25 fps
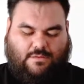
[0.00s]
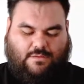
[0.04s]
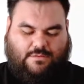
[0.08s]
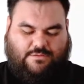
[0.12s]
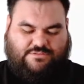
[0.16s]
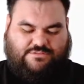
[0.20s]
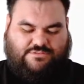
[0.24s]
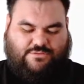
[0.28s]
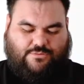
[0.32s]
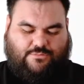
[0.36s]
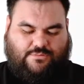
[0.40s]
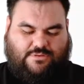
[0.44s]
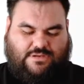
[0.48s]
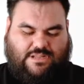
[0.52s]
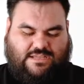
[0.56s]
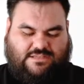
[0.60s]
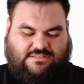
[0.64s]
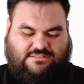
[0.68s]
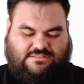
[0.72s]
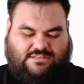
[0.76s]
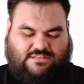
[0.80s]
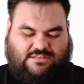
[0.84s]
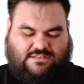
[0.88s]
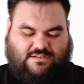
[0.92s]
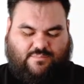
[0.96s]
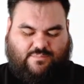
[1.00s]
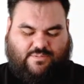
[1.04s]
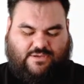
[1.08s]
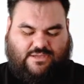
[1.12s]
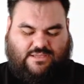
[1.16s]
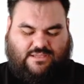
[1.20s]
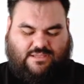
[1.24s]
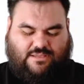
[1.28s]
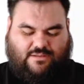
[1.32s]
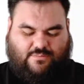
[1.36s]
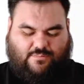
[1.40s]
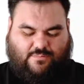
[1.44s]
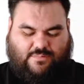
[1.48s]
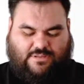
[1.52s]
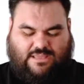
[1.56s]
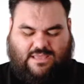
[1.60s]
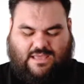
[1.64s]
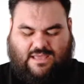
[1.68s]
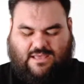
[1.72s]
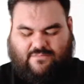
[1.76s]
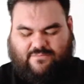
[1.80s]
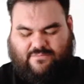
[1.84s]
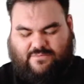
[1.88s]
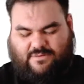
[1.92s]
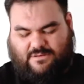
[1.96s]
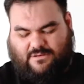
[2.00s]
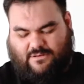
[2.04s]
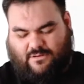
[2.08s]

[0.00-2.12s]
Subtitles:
So next in the bucket, we have an